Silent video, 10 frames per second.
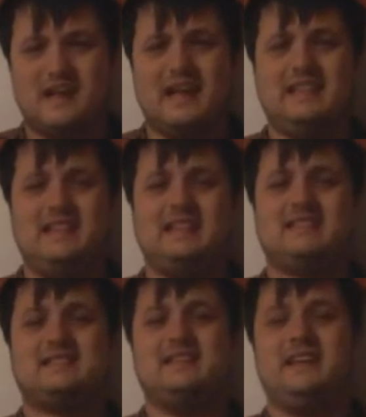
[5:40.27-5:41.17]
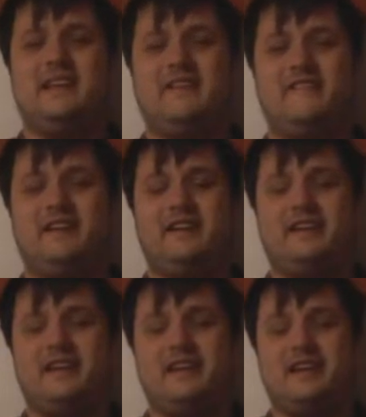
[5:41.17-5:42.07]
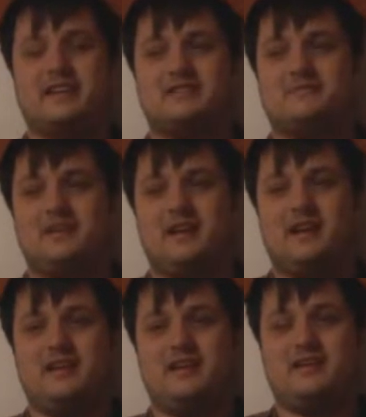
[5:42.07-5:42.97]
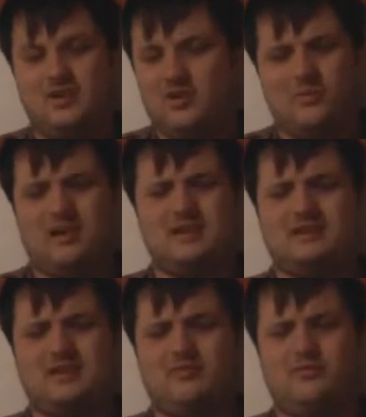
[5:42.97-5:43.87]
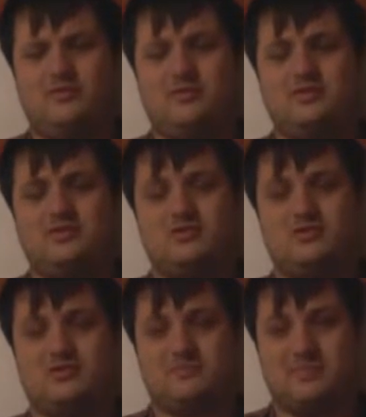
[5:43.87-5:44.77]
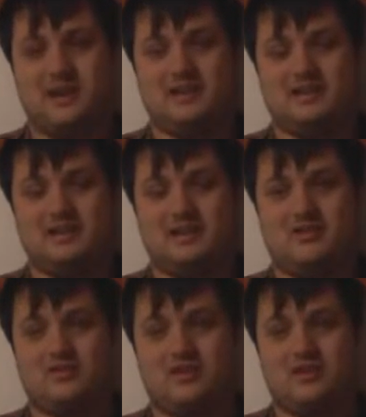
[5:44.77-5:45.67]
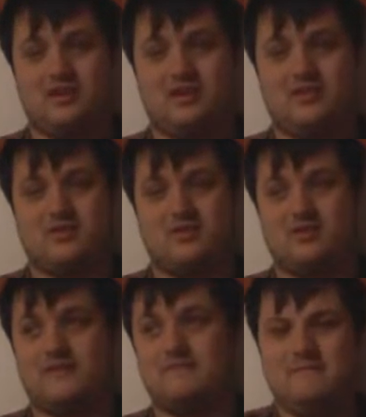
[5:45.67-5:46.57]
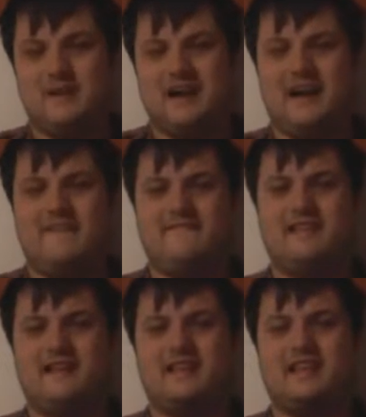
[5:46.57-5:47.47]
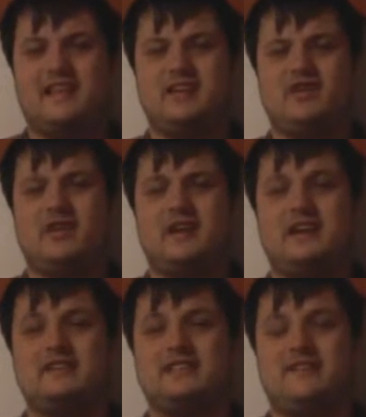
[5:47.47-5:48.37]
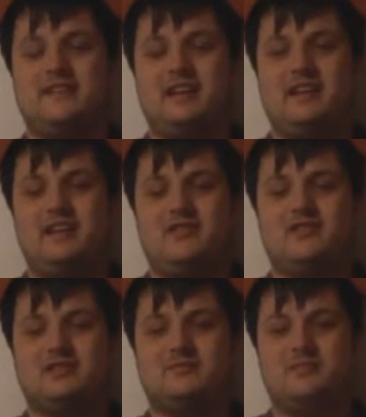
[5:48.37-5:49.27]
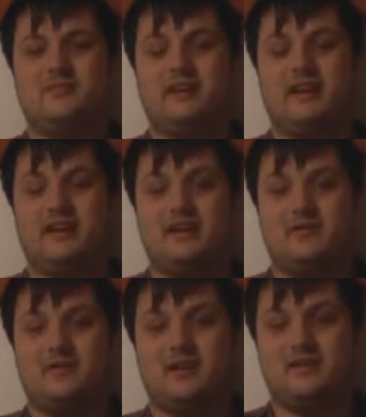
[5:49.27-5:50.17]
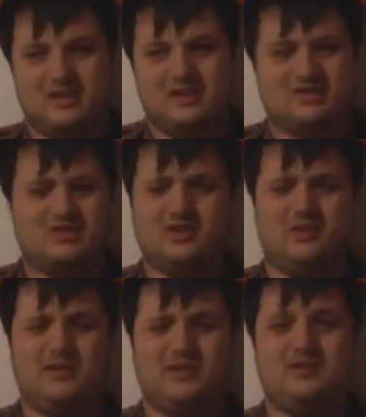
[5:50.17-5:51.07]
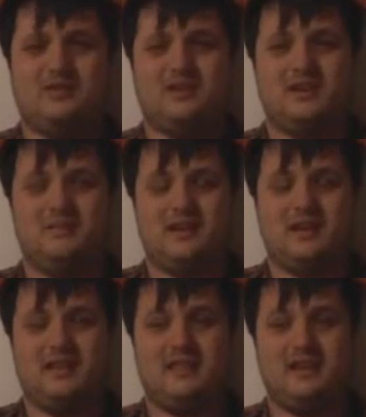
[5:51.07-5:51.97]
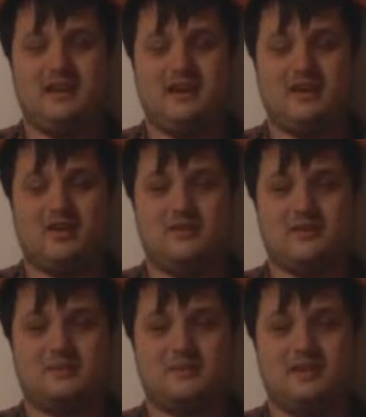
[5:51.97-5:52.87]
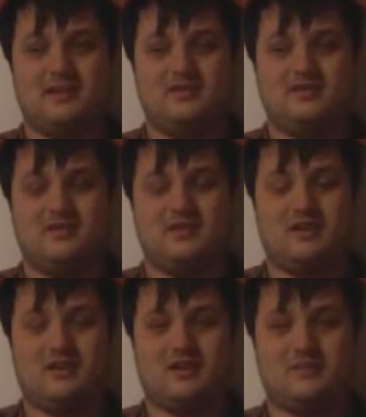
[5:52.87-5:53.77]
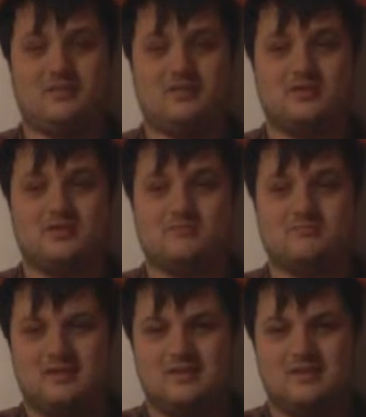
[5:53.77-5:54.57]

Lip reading: And it's never really explained. Why is that woman so special to King Kong? Ah well, King Kong is the villain of this movie anyway. So I don't really mind the lack of explanation that much.